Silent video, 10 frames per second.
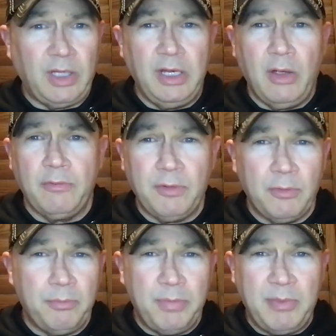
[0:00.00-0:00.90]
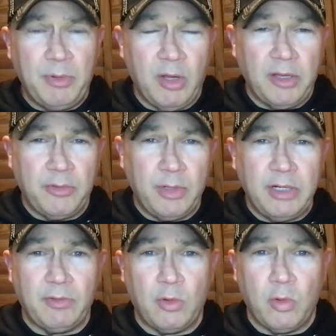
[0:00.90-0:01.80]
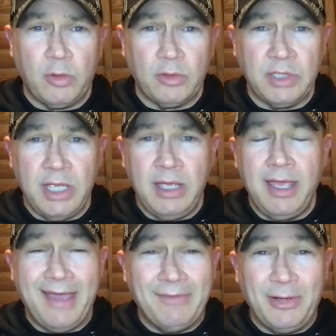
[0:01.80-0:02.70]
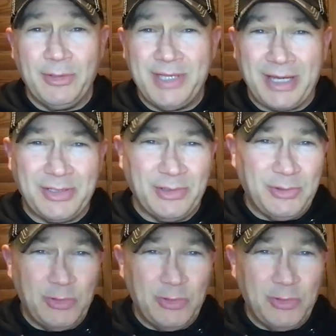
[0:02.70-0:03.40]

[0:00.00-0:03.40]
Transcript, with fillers: you know, if there are people on three different corners of intersection